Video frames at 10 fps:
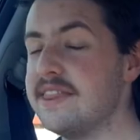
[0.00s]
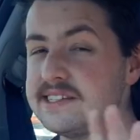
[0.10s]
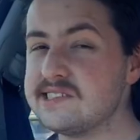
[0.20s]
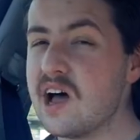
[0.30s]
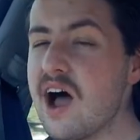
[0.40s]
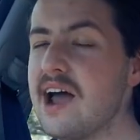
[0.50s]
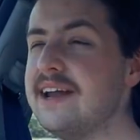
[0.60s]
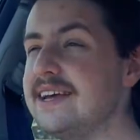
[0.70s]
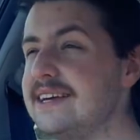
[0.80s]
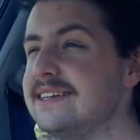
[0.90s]
The
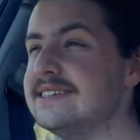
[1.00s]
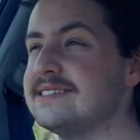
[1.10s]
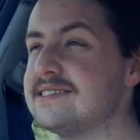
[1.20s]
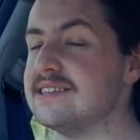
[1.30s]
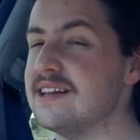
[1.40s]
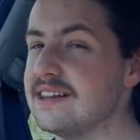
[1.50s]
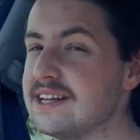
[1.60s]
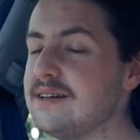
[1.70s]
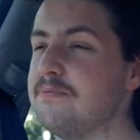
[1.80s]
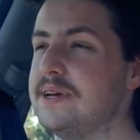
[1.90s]
side is a
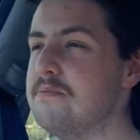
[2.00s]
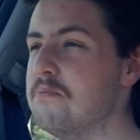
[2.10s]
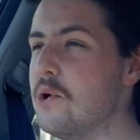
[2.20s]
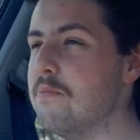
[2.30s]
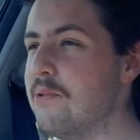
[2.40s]
little bit more